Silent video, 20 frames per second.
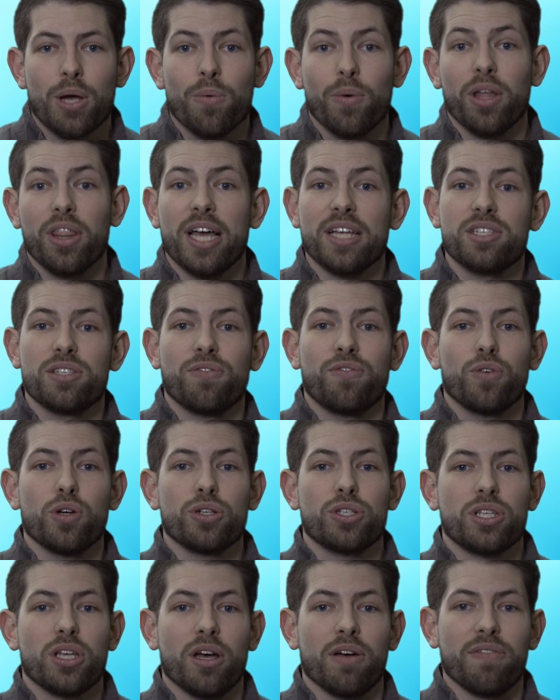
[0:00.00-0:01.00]
Well, that's the
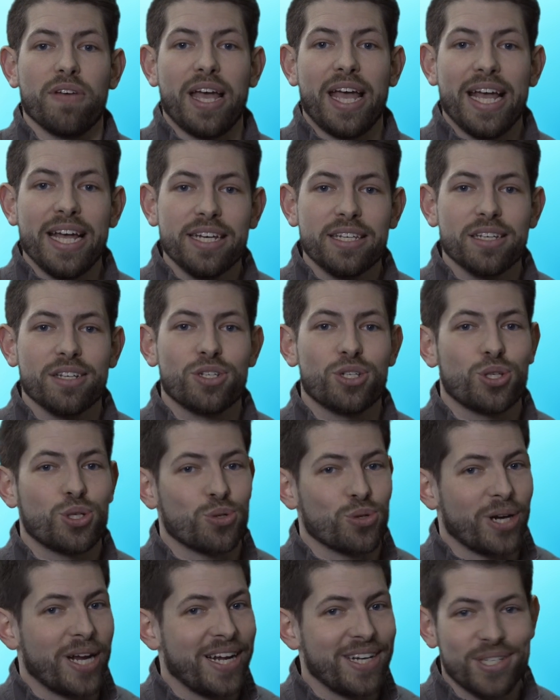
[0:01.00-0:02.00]
first of 8
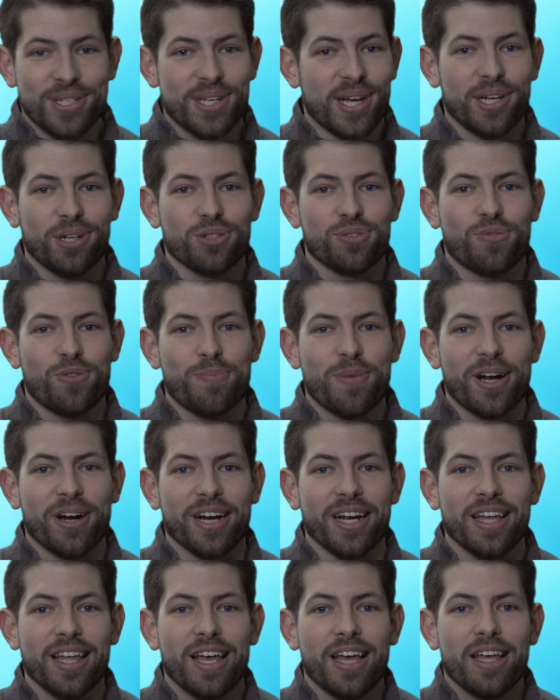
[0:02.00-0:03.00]
strange titles for
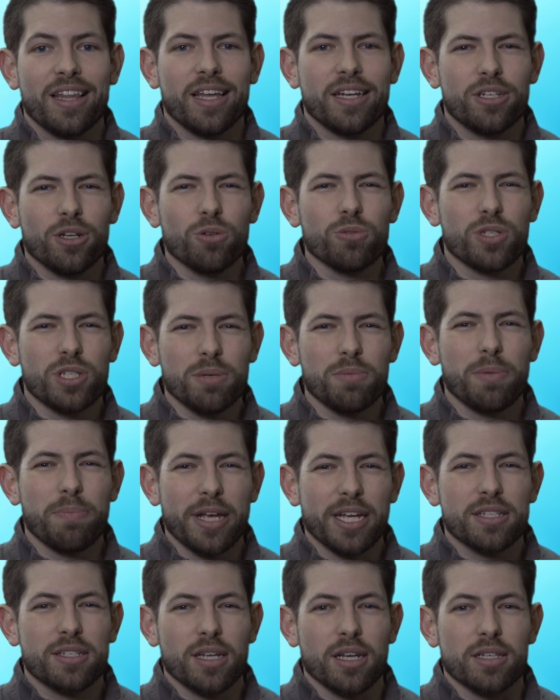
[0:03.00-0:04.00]
Mary that don't seem to
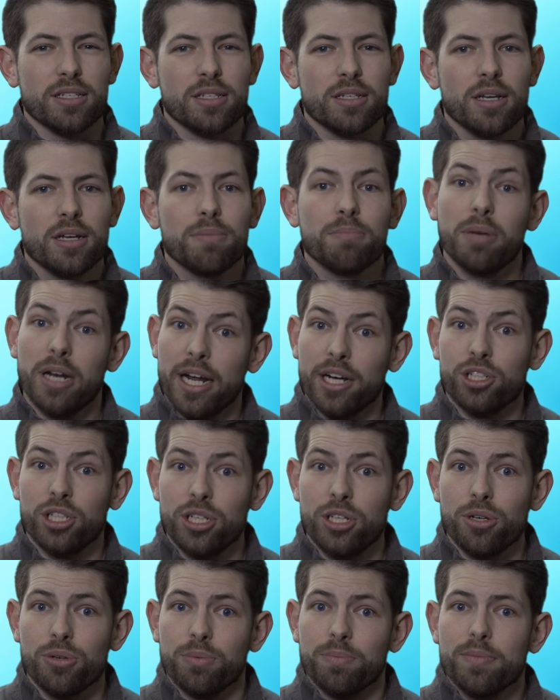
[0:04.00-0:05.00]
make sense, but actually
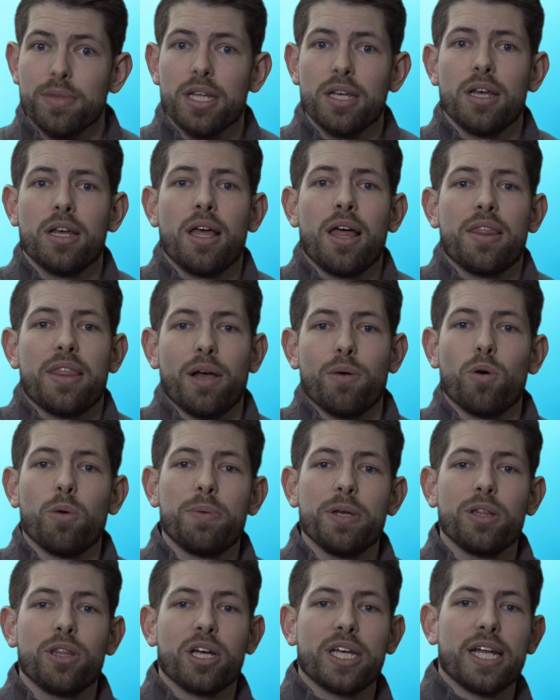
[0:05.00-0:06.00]
do, that we'll
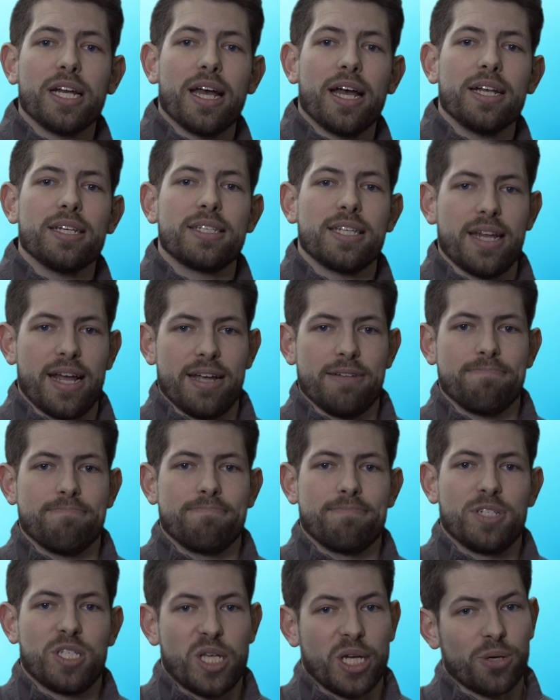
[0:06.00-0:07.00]
be looking at today.
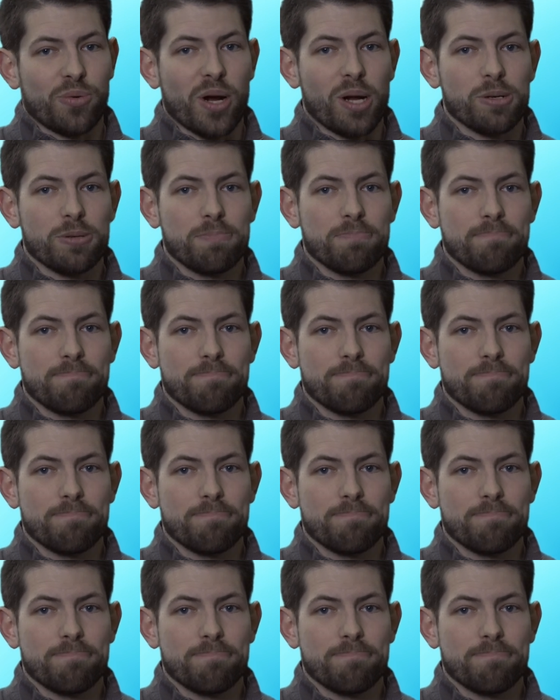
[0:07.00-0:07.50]
Stick around.